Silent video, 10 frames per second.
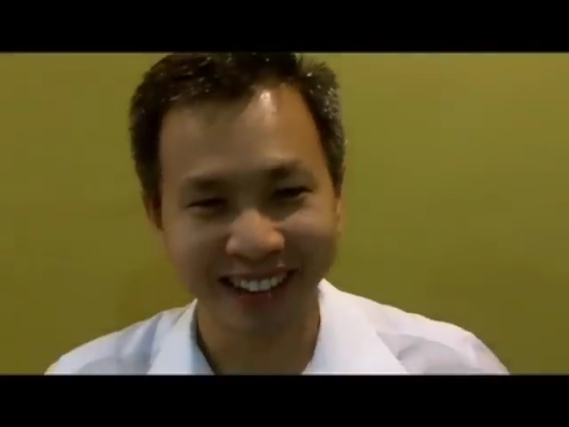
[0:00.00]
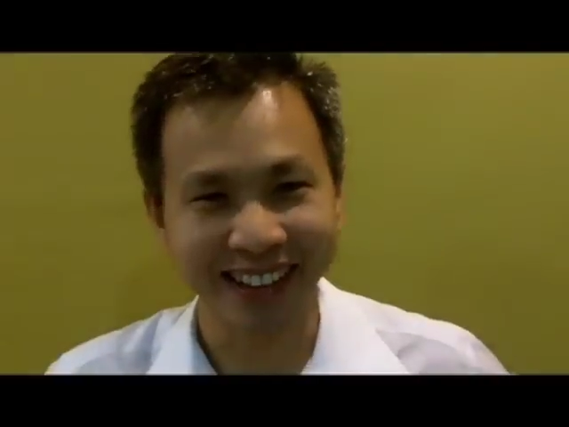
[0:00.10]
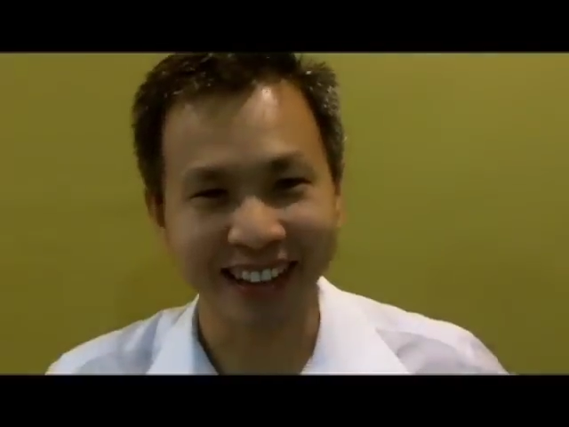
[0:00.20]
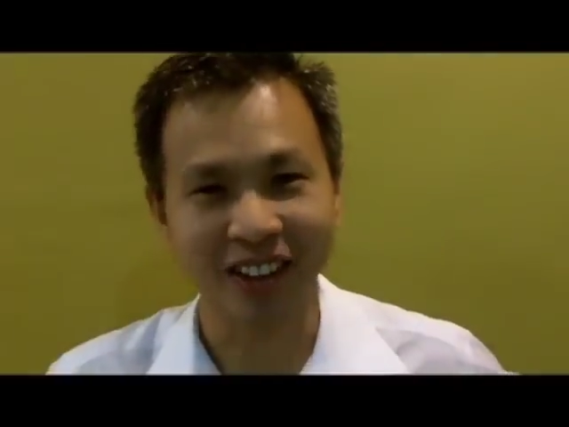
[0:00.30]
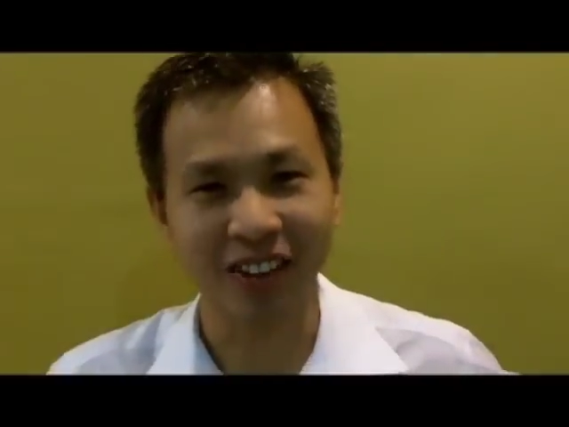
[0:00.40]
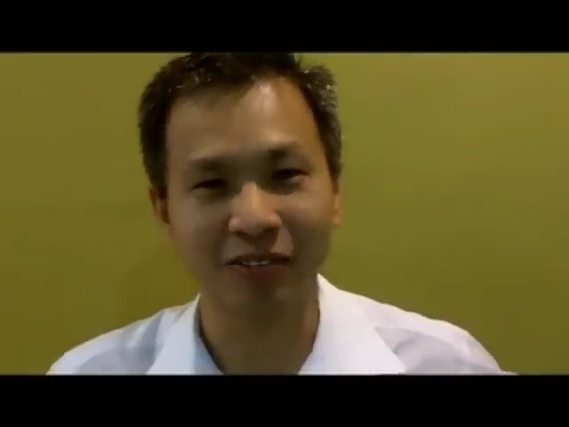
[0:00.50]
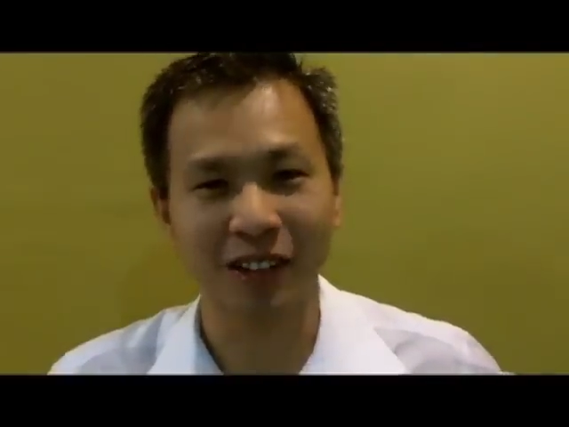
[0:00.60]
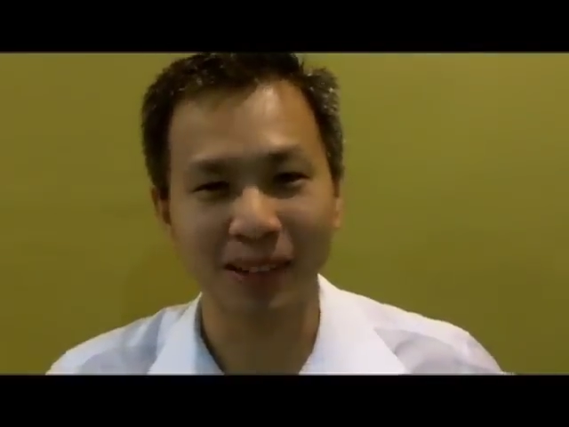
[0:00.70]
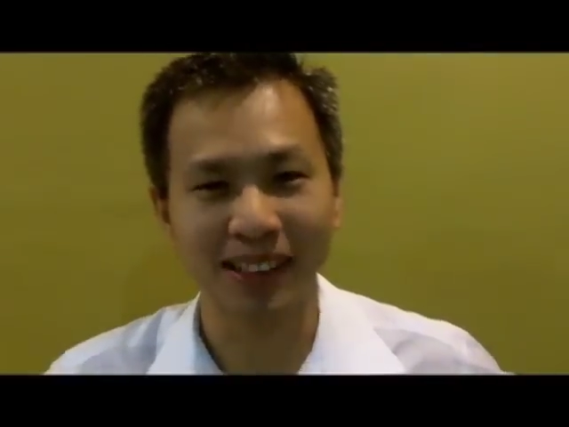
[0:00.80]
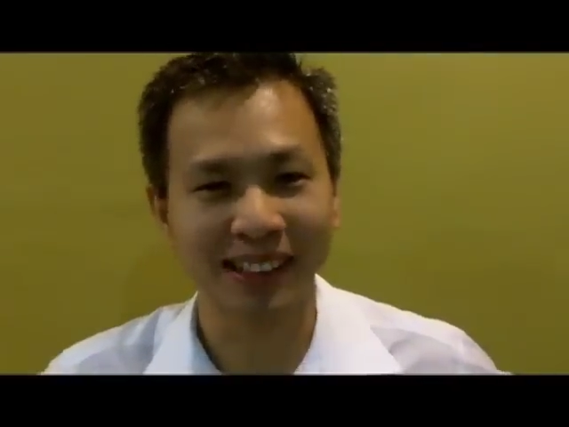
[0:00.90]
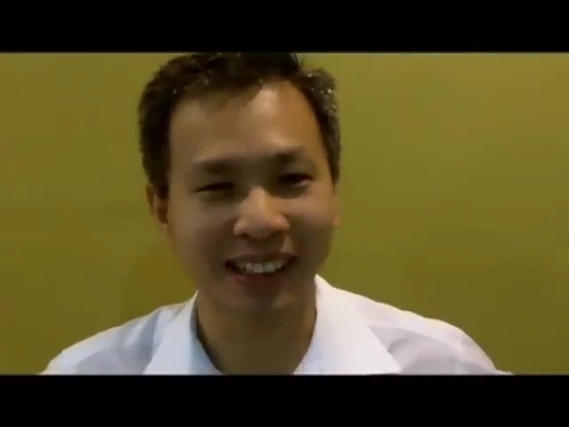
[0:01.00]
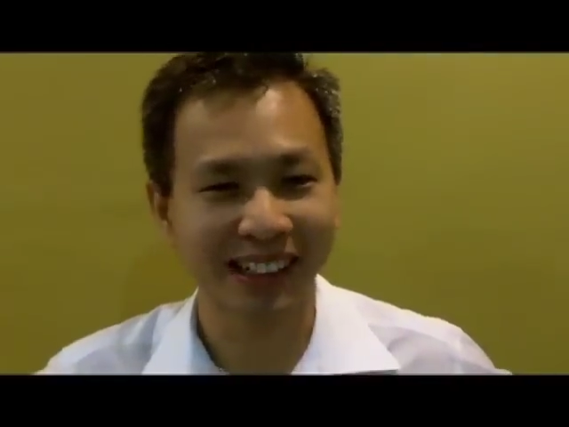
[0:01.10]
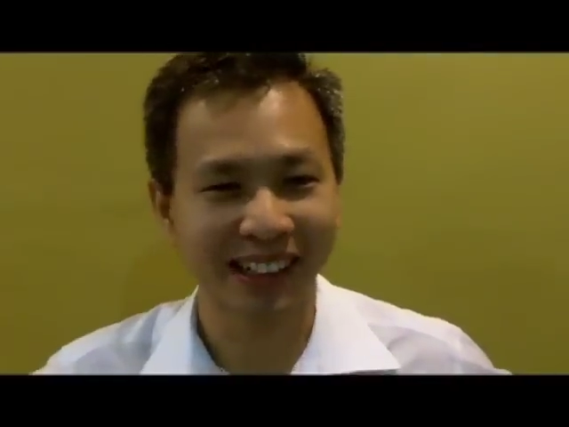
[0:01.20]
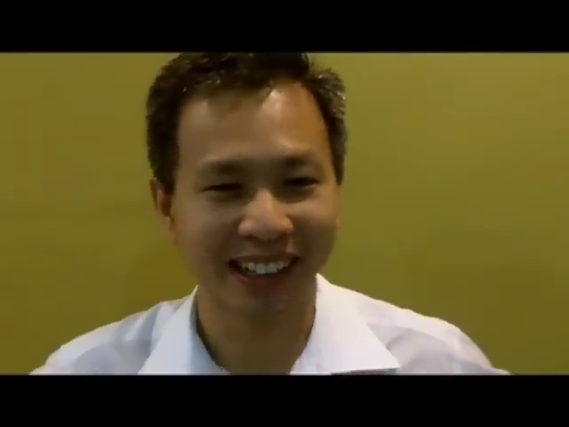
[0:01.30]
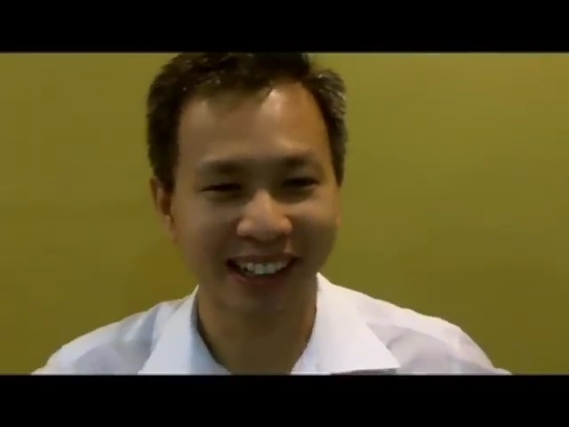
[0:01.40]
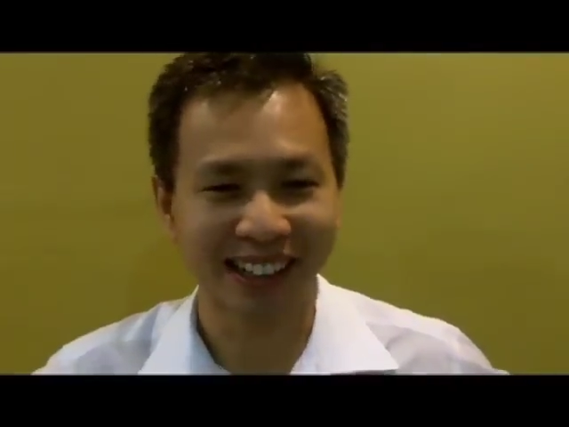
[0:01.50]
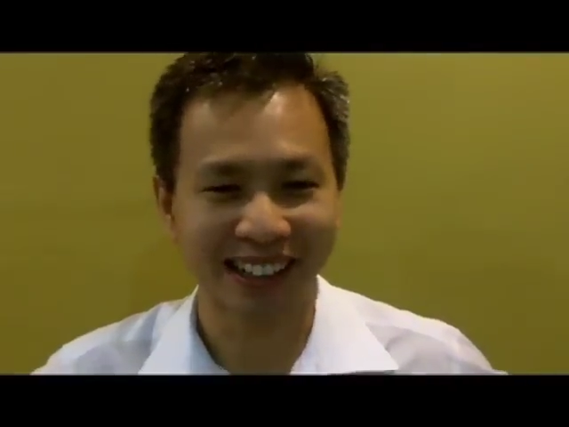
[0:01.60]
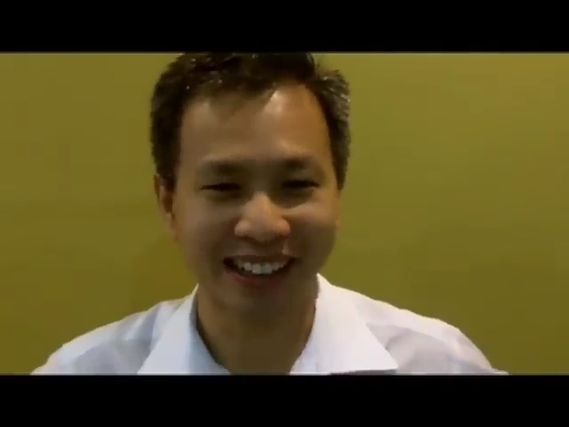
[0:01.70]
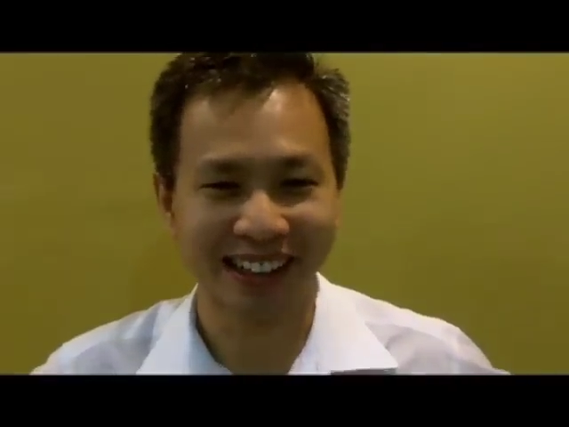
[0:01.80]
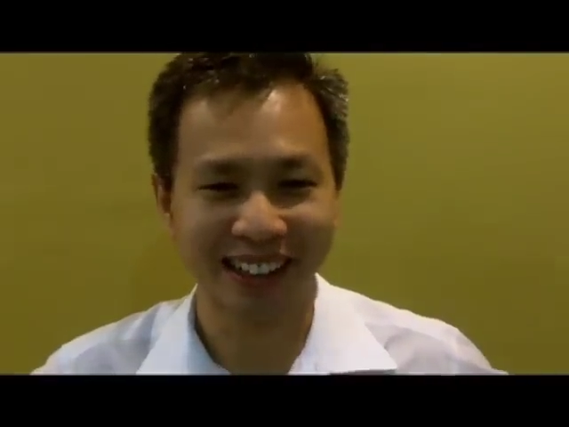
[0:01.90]
nothing off limits,
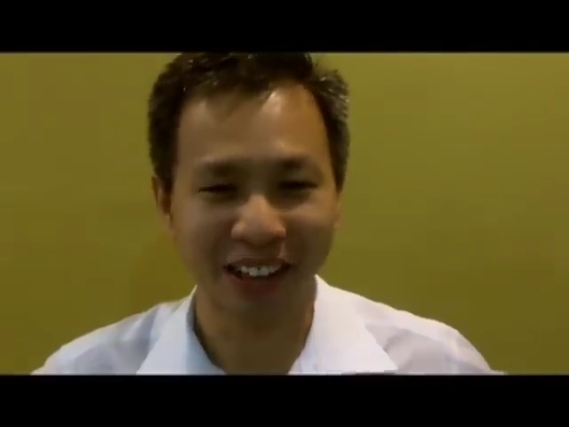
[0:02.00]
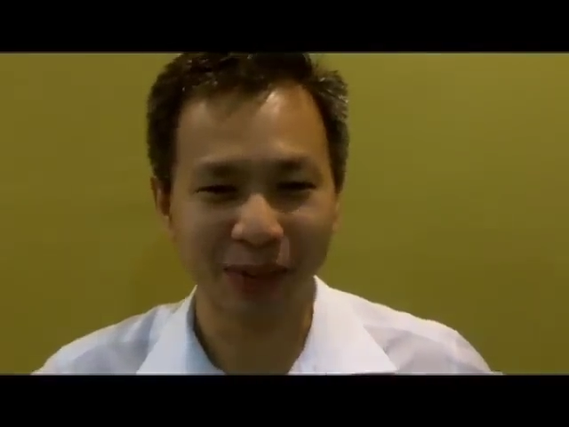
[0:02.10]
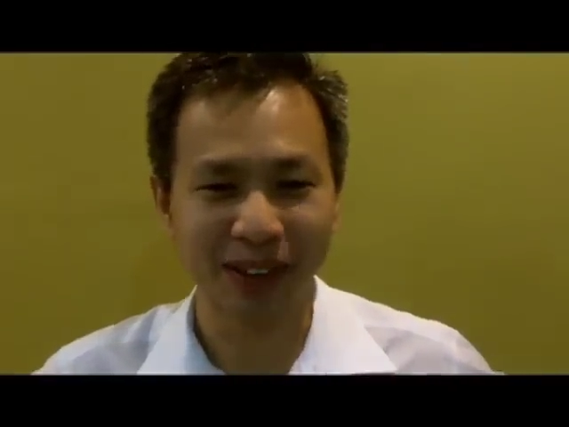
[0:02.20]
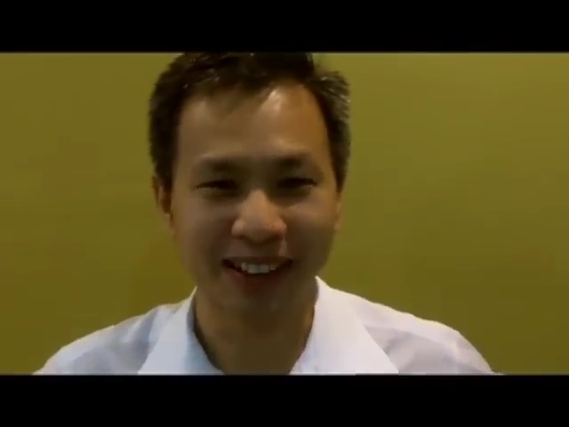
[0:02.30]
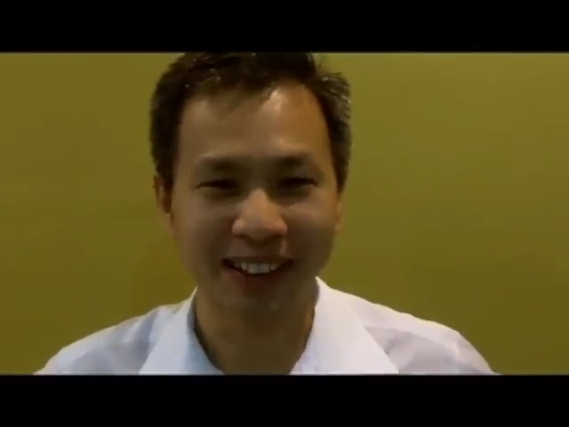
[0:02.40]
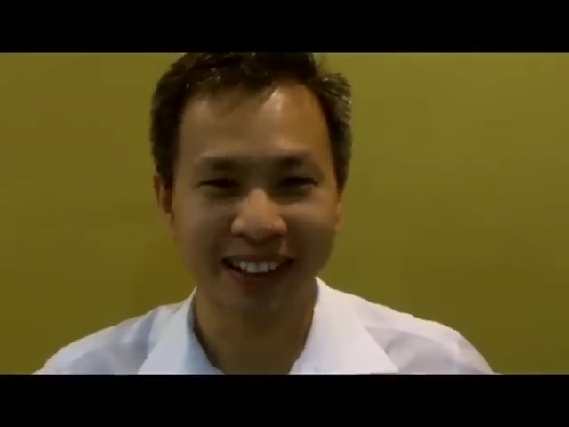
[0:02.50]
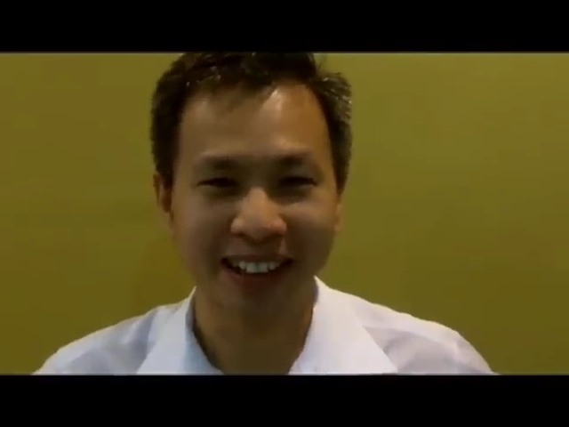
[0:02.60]
uh, humor,